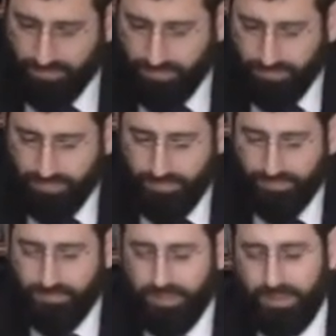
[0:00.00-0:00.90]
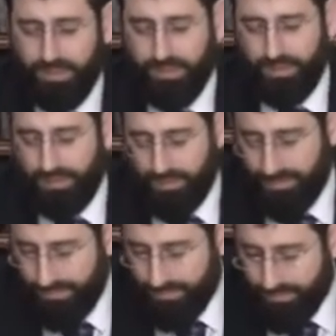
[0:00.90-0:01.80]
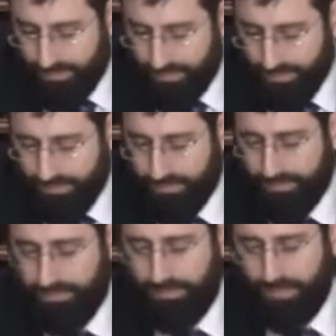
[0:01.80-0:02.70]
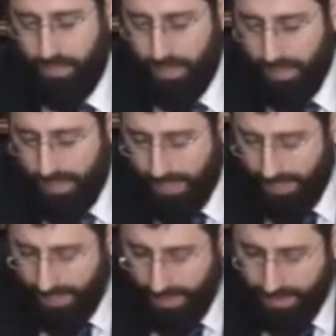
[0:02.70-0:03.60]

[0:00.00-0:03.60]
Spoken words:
Nobody speaks.